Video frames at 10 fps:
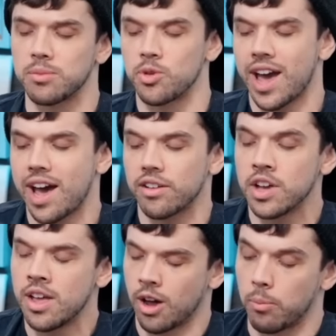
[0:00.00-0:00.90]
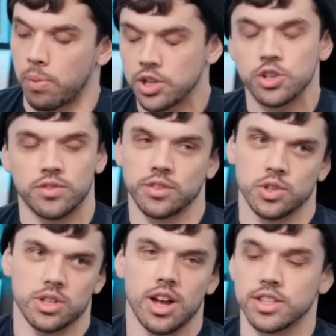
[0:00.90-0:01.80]
You have a bunch of
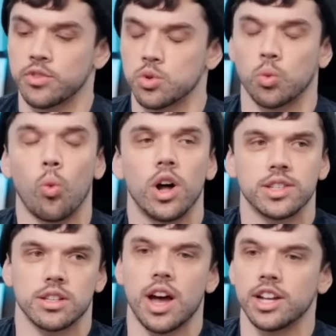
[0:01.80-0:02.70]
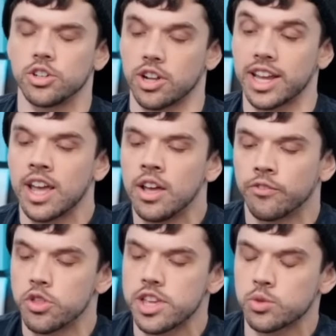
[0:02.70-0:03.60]
different slots. If it was one slot and you're like,
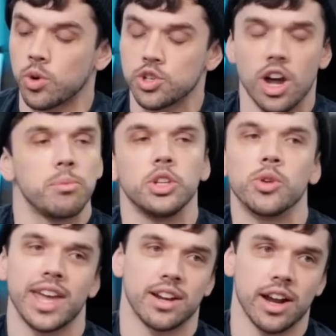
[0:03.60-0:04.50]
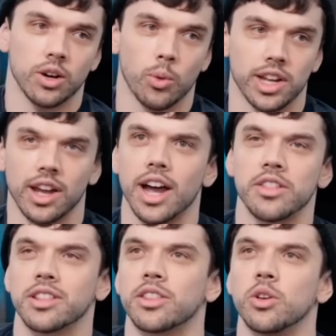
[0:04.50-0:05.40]
for this one job, you can't hire a white guy. I
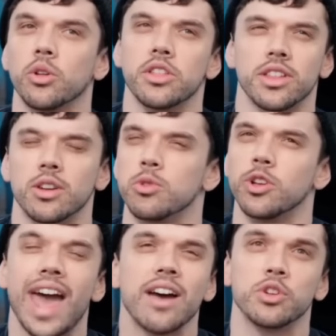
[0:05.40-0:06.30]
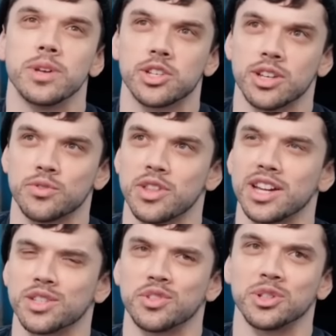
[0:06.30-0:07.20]
think like the only thing that would ever make sense for
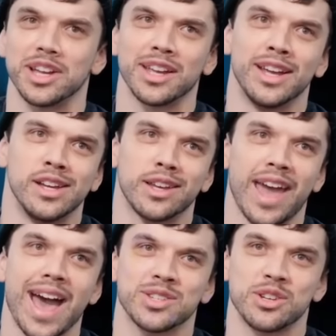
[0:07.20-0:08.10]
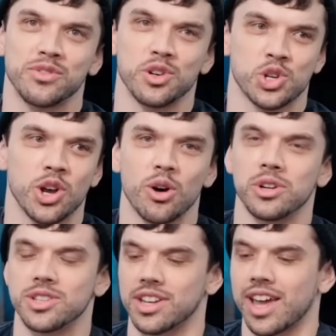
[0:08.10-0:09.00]
that is if you're like casting for a show
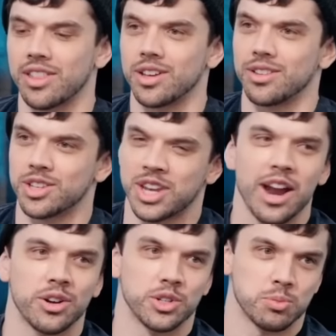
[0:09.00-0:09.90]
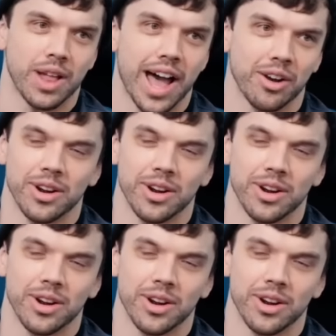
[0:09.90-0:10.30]
and it's this character's black,